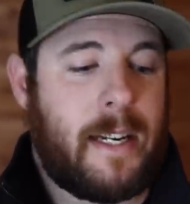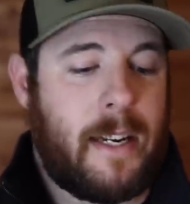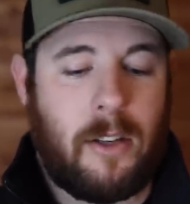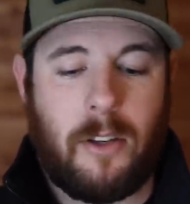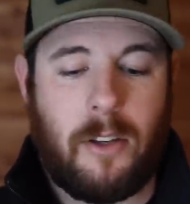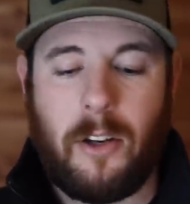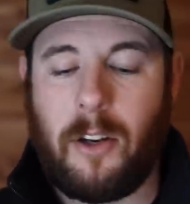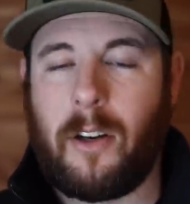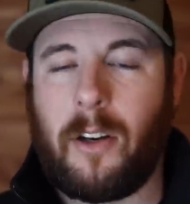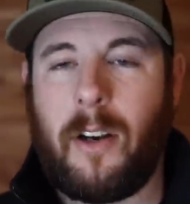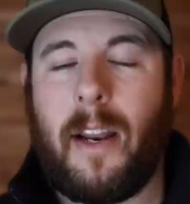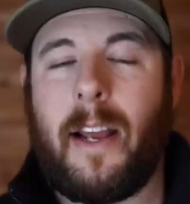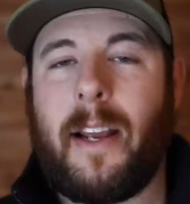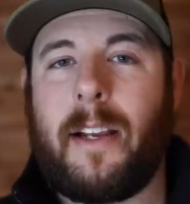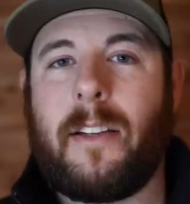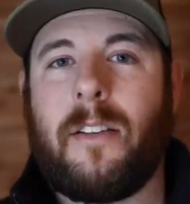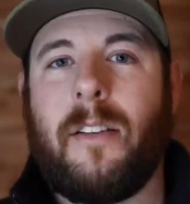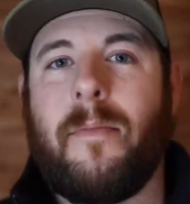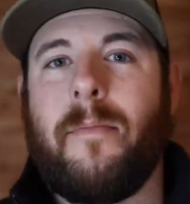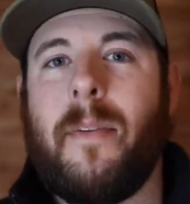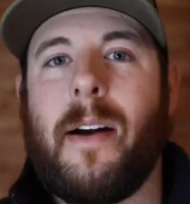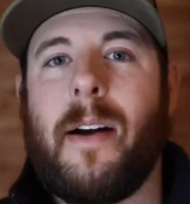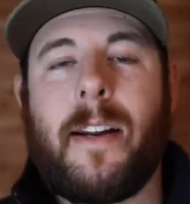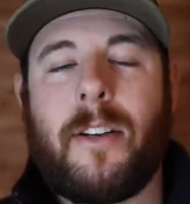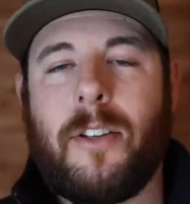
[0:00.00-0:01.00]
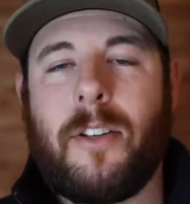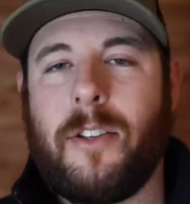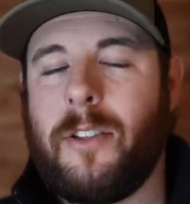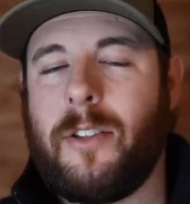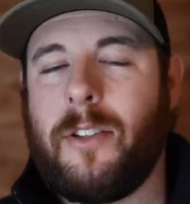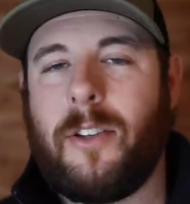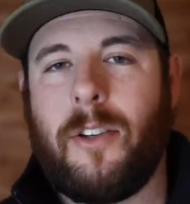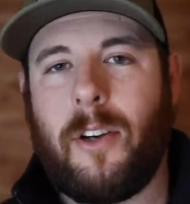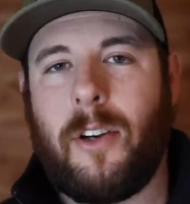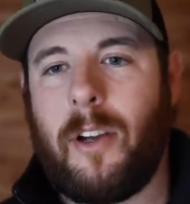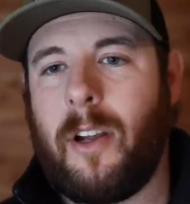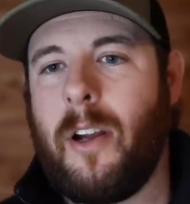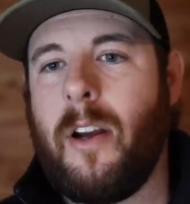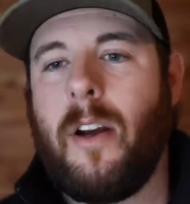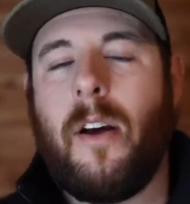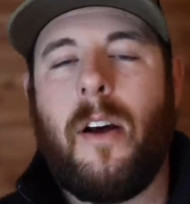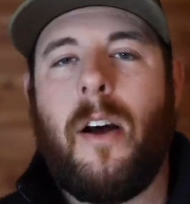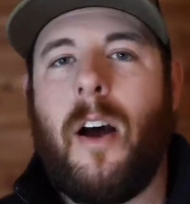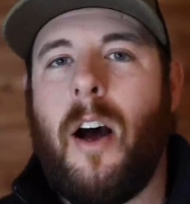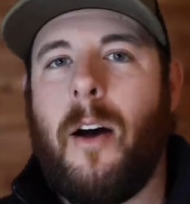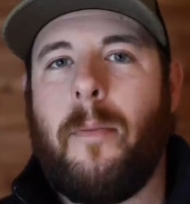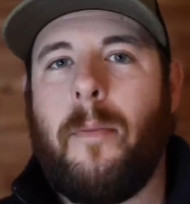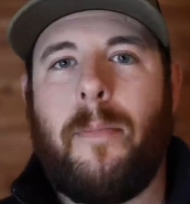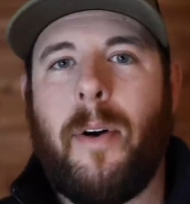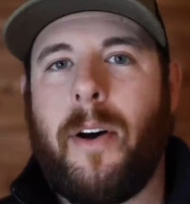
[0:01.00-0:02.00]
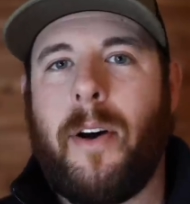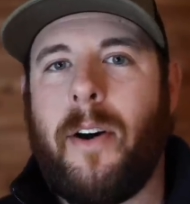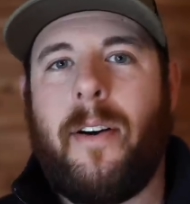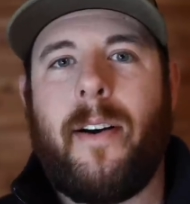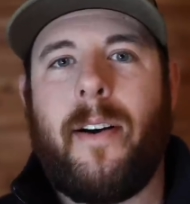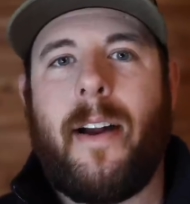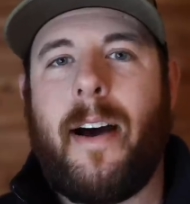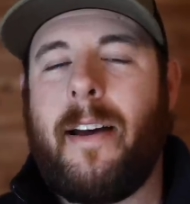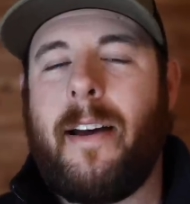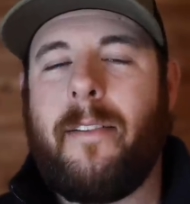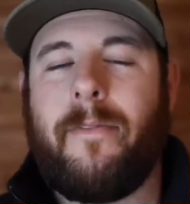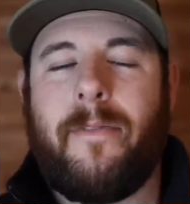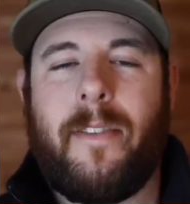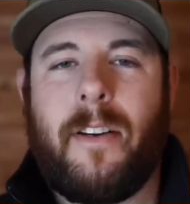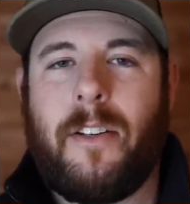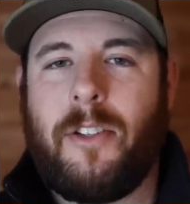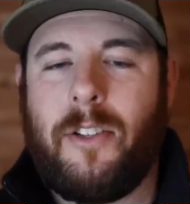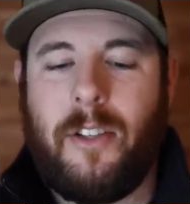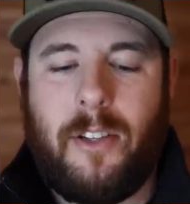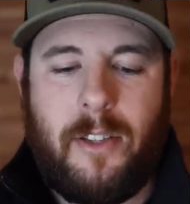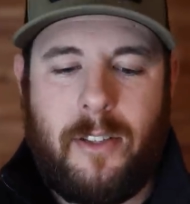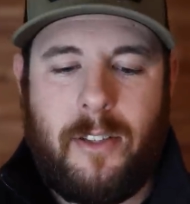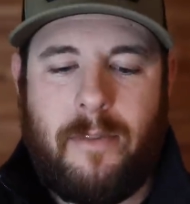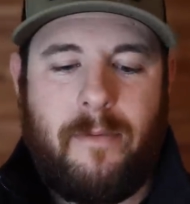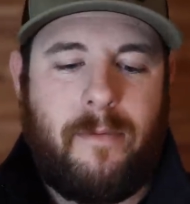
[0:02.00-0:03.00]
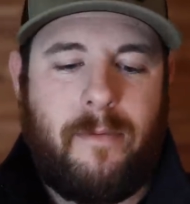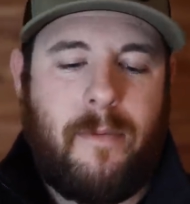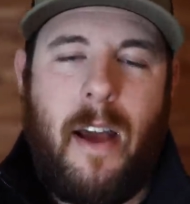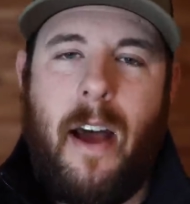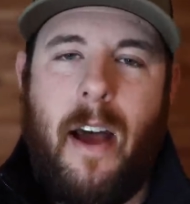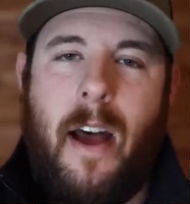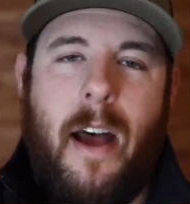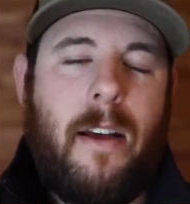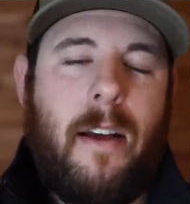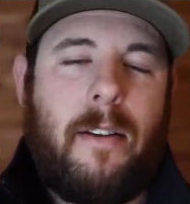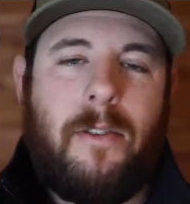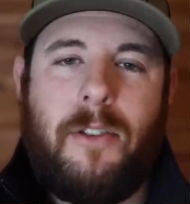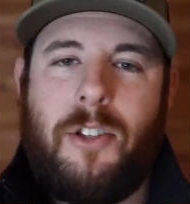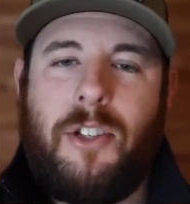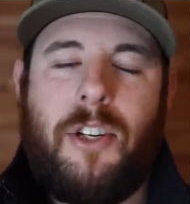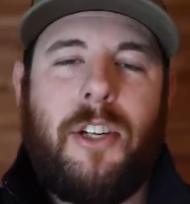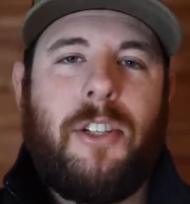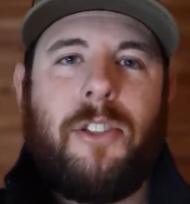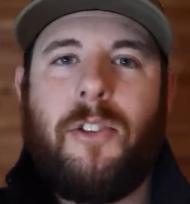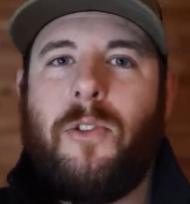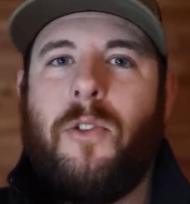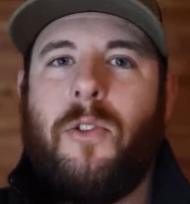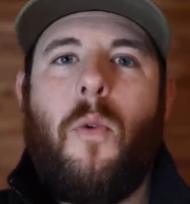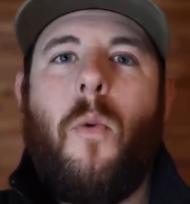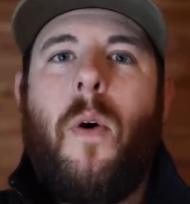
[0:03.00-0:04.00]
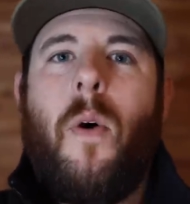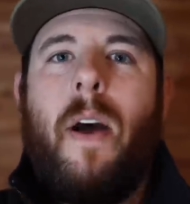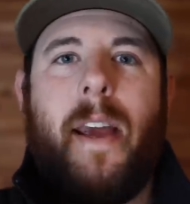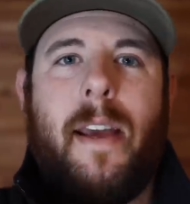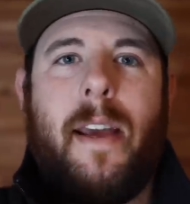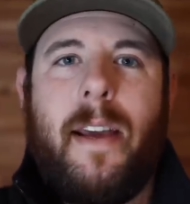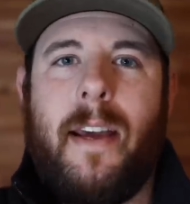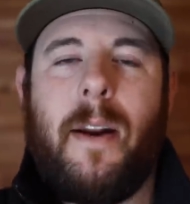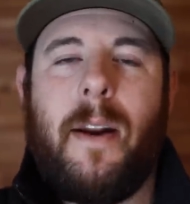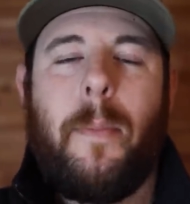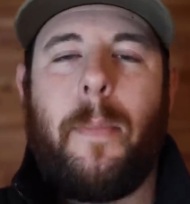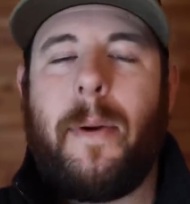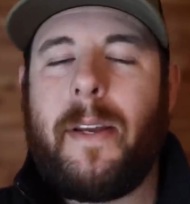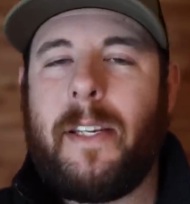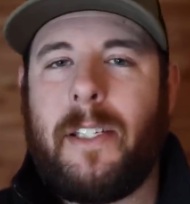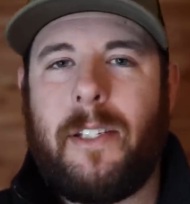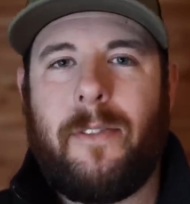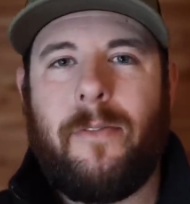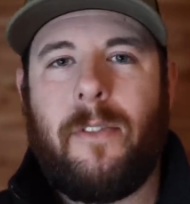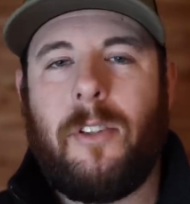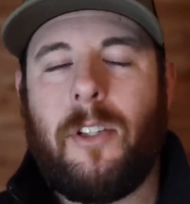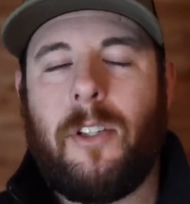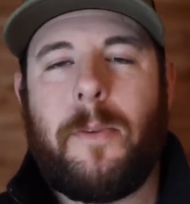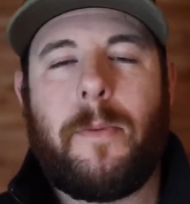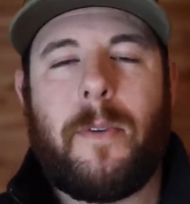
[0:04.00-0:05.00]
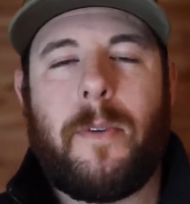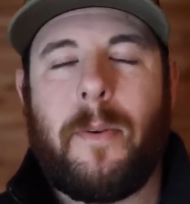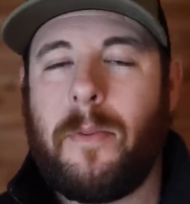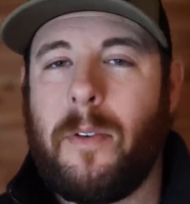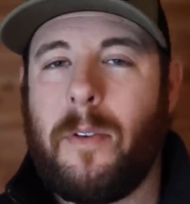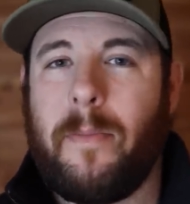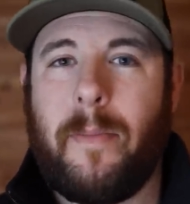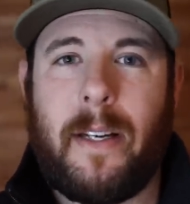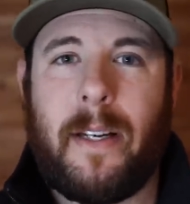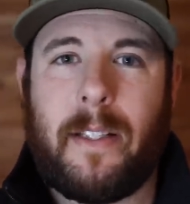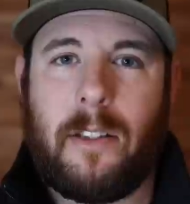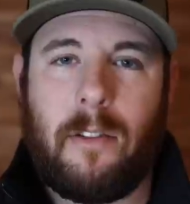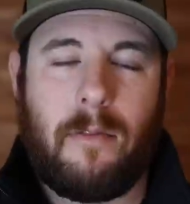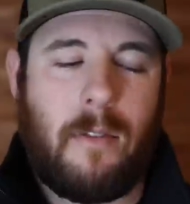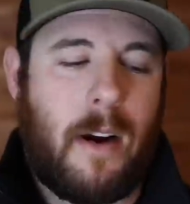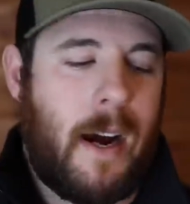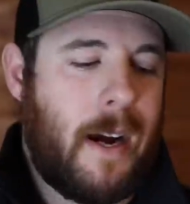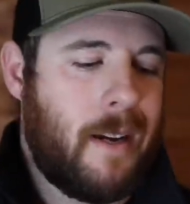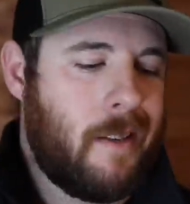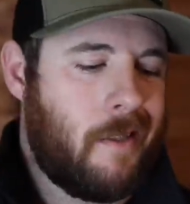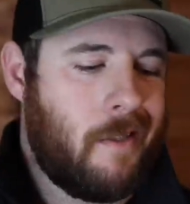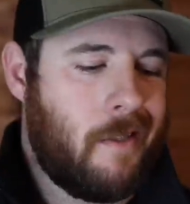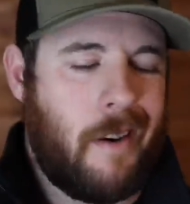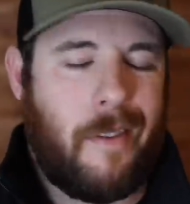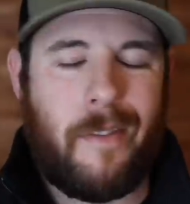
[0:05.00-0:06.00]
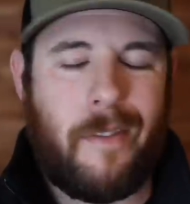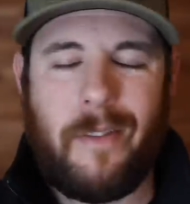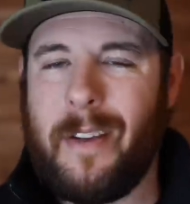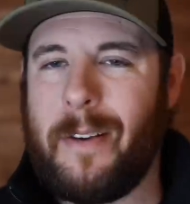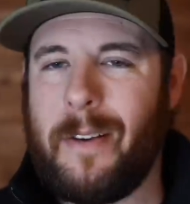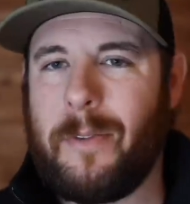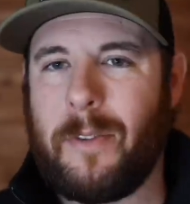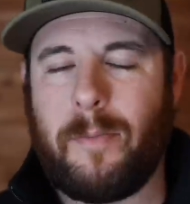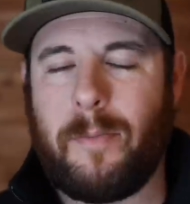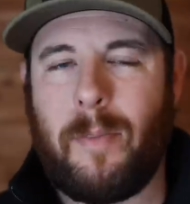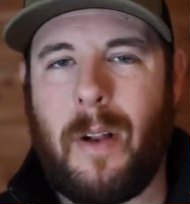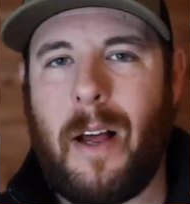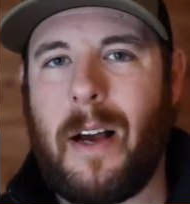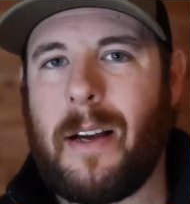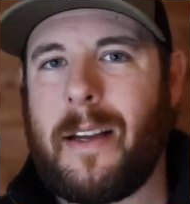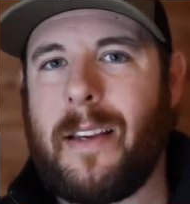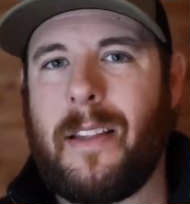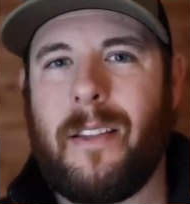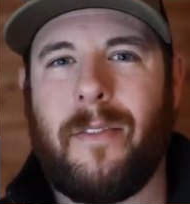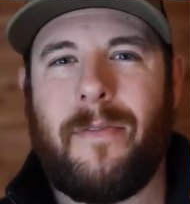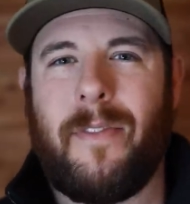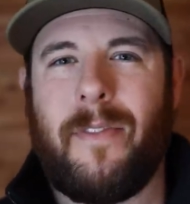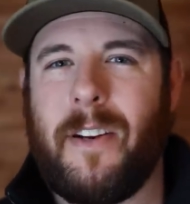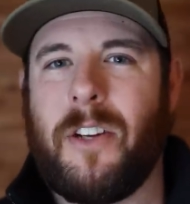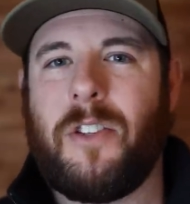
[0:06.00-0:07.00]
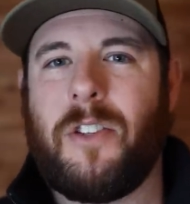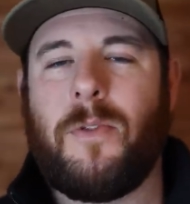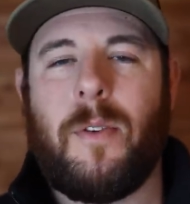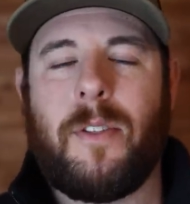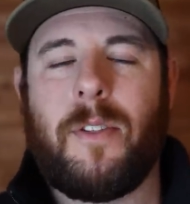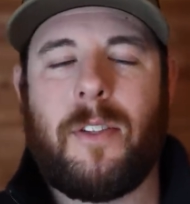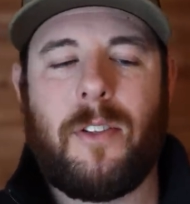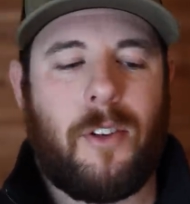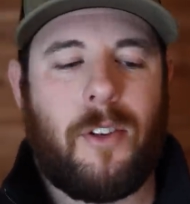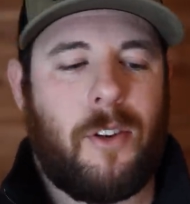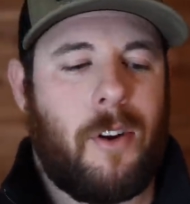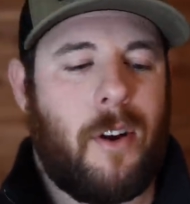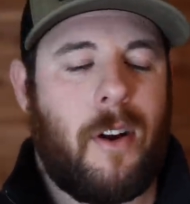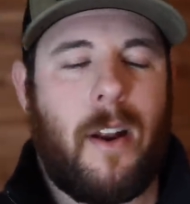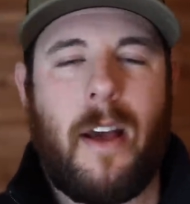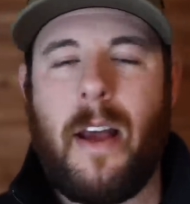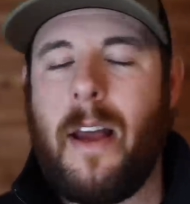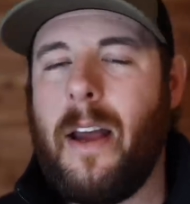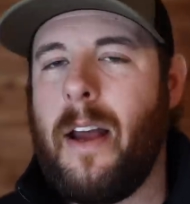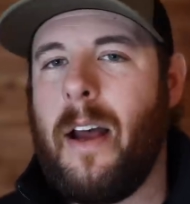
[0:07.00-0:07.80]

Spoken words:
It looked like somebody just took a butter knife and just chiseled away at a piece of aluminum to make the riser. Everything was blocky, the finish wasn't good.